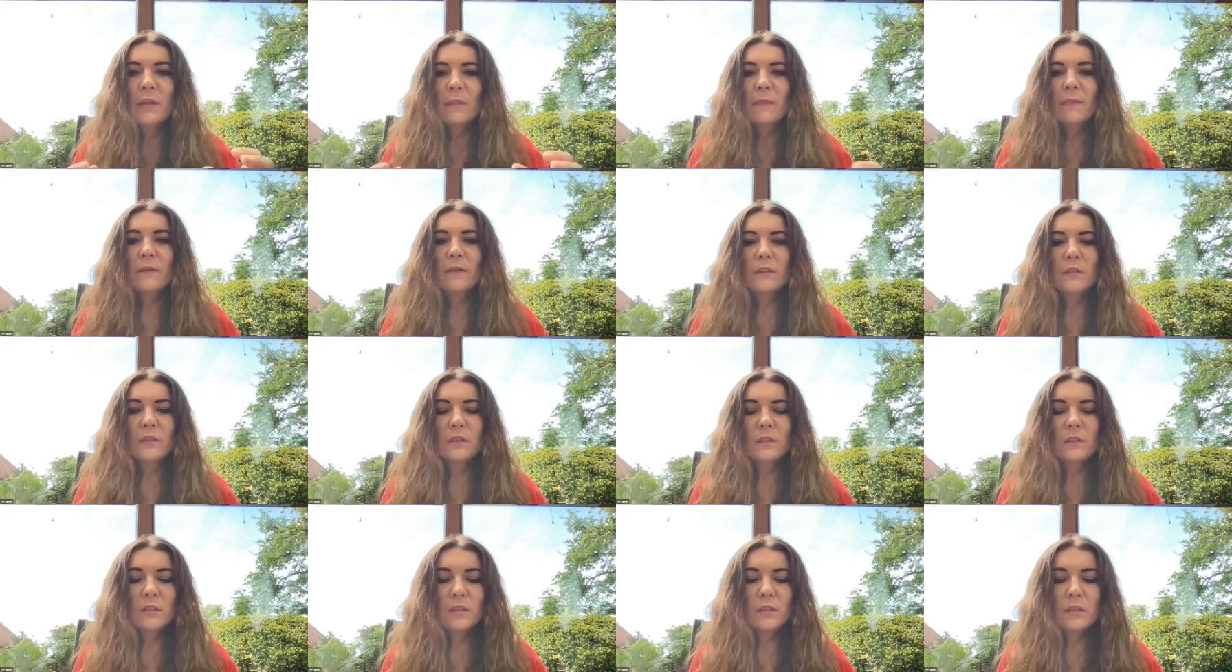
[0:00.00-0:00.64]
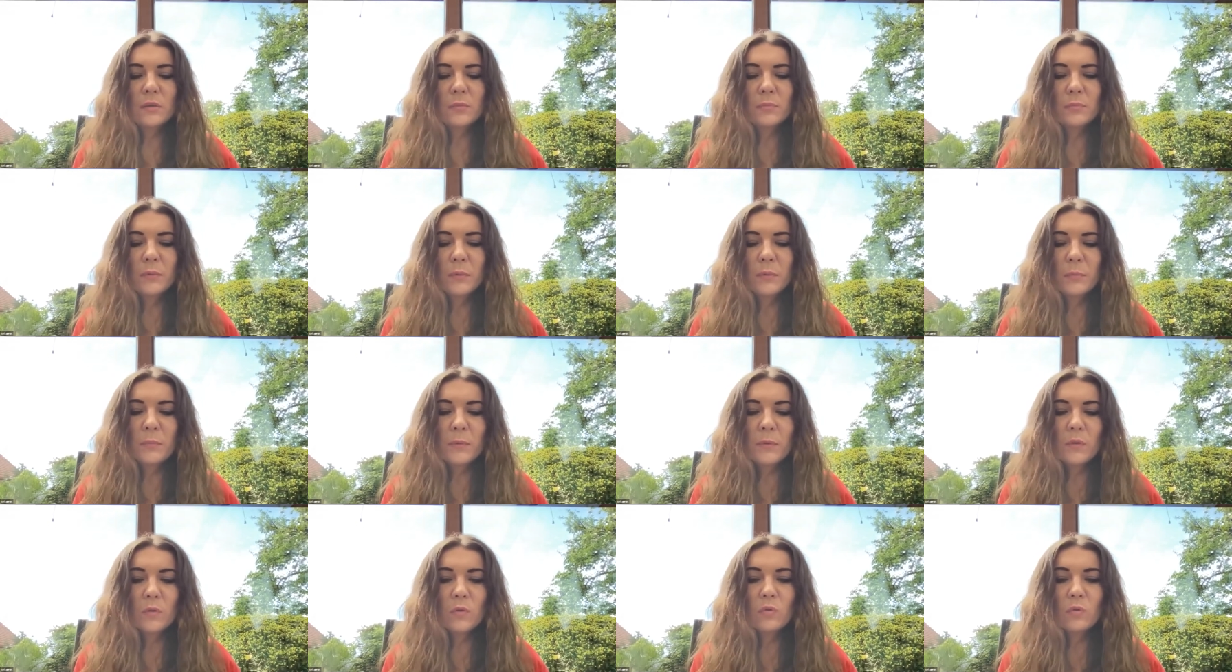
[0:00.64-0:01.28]
the
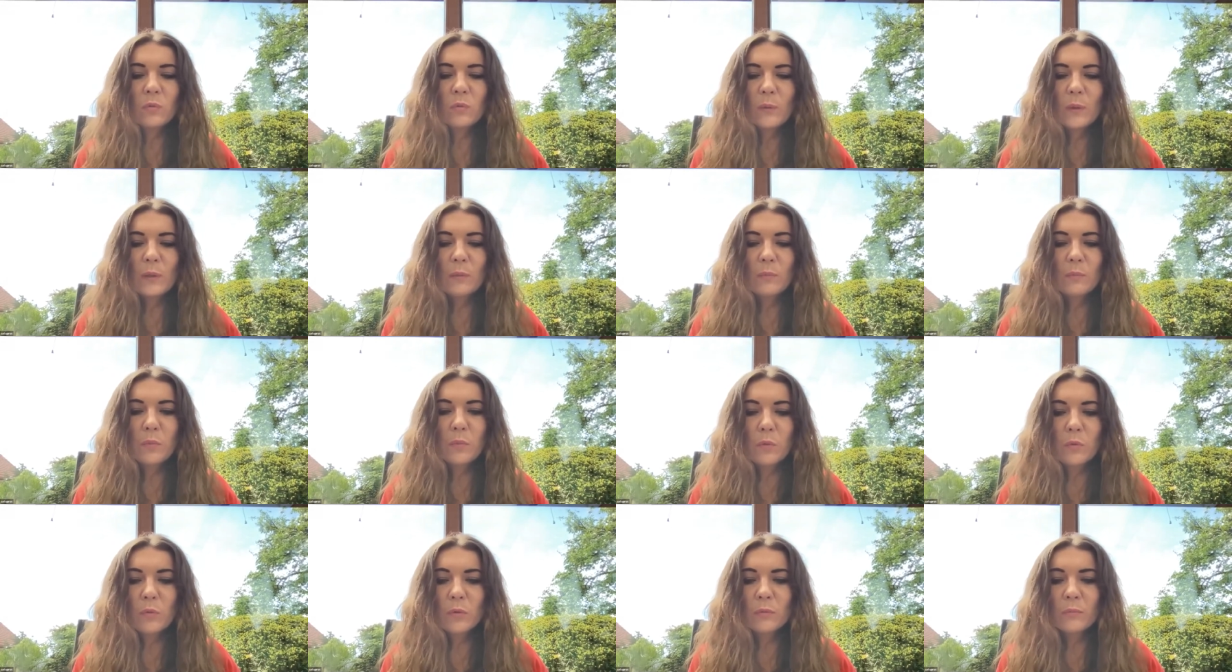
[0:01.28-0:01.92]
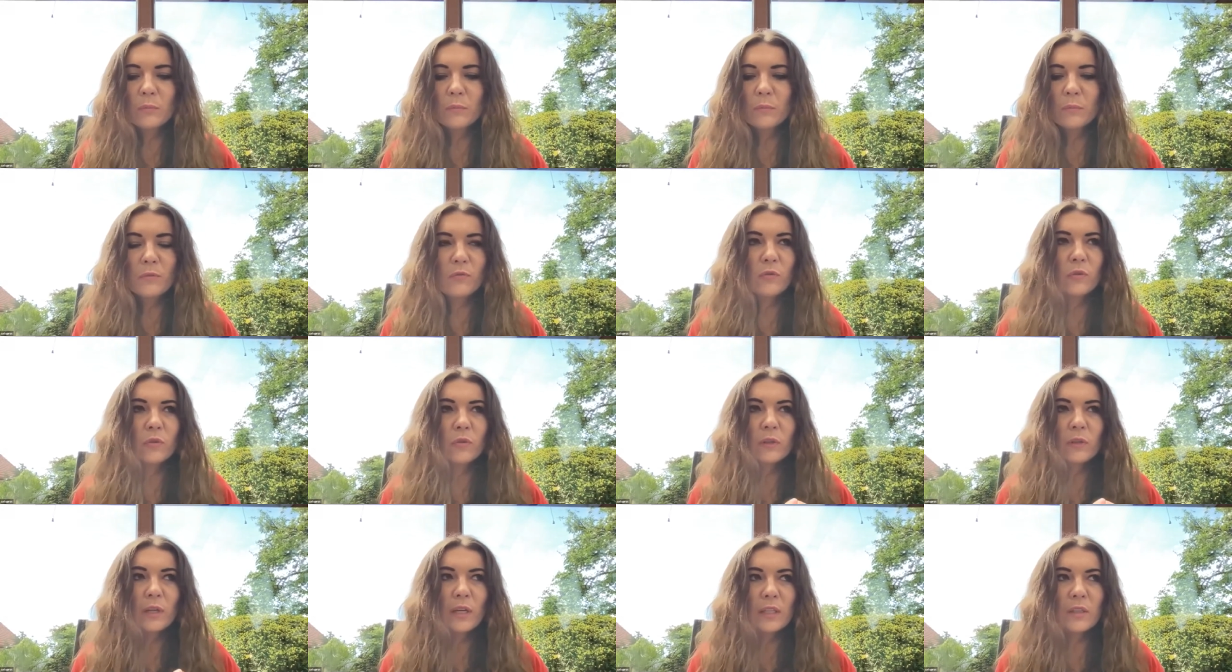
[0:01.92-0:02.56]
people who were born
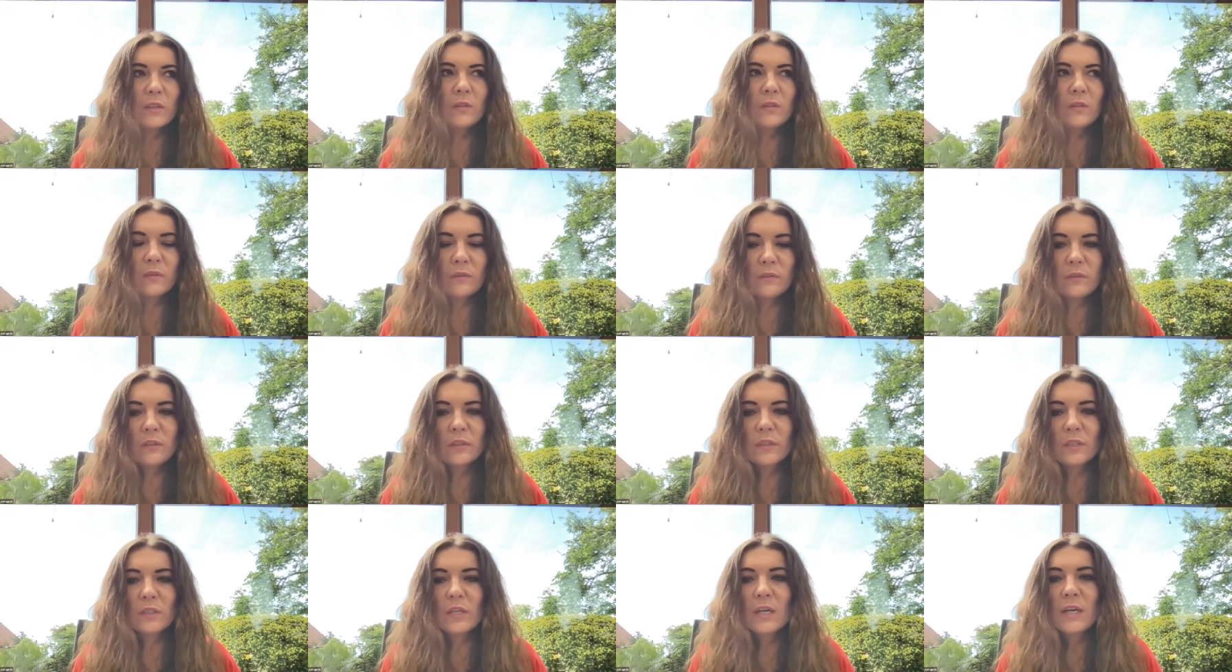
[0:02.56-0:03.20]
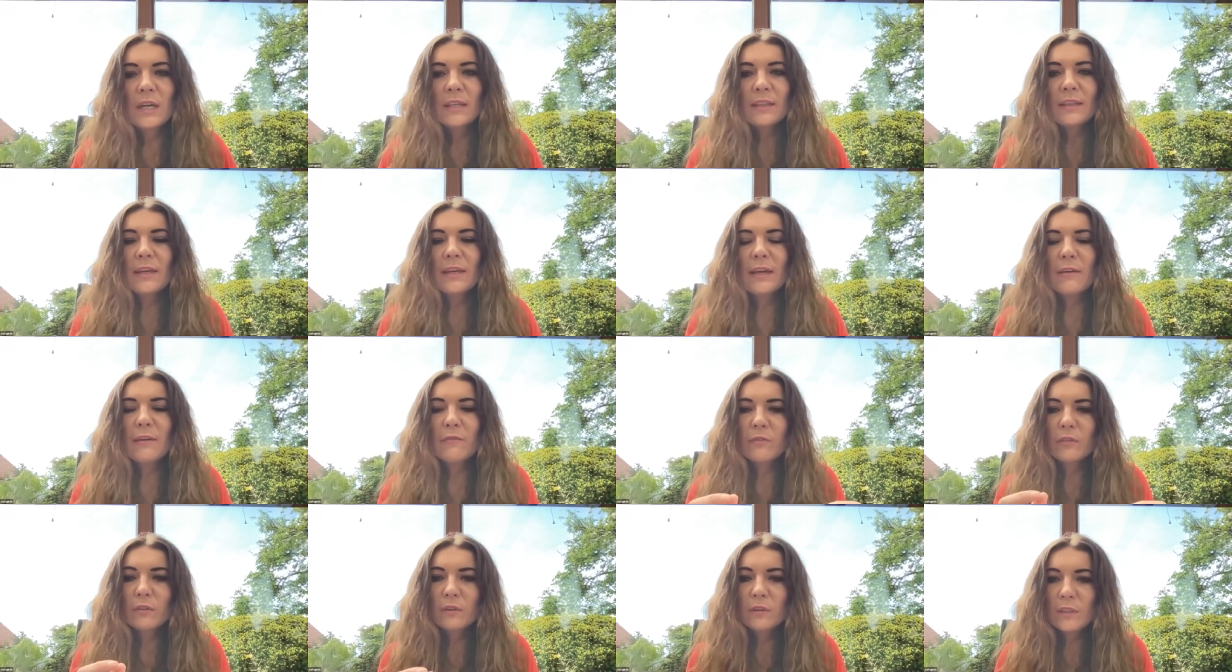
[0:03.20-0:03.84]
before 1930 they
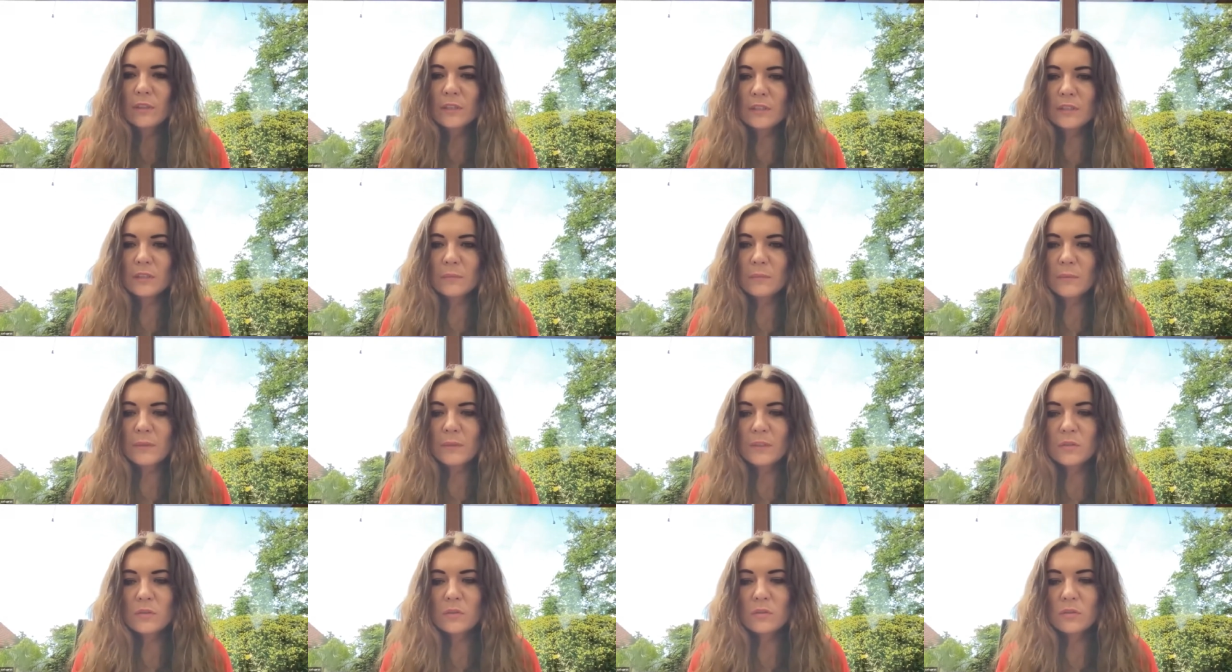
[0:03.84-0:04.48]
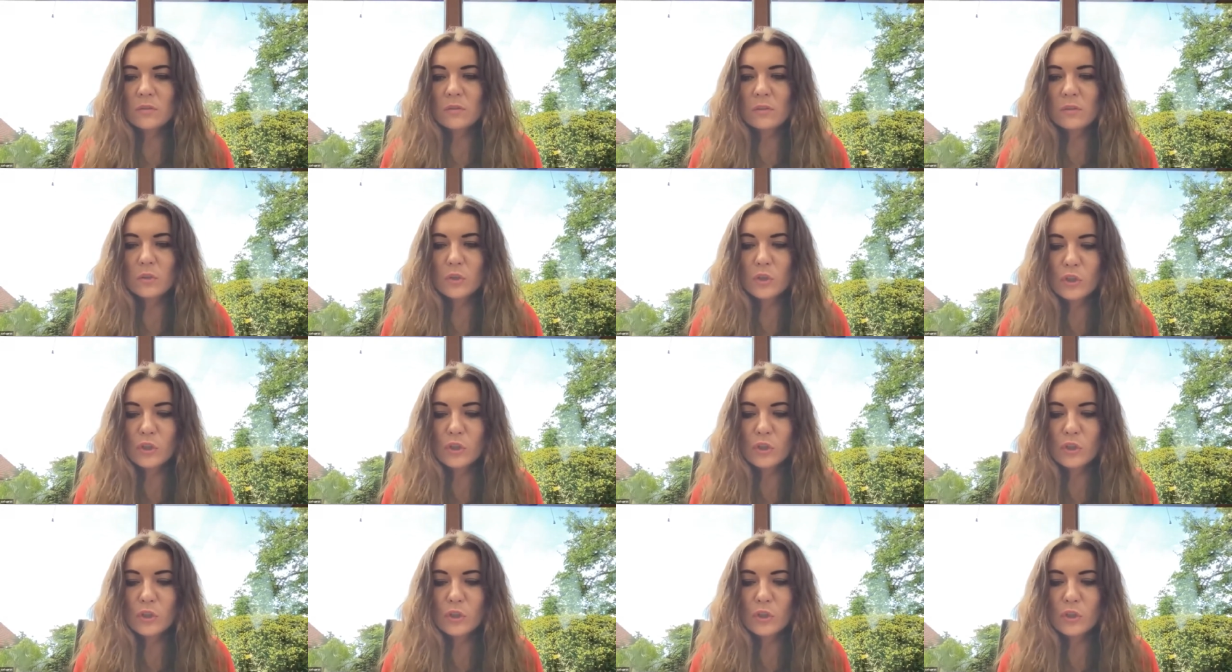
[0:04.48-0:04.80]
have a little bit uh,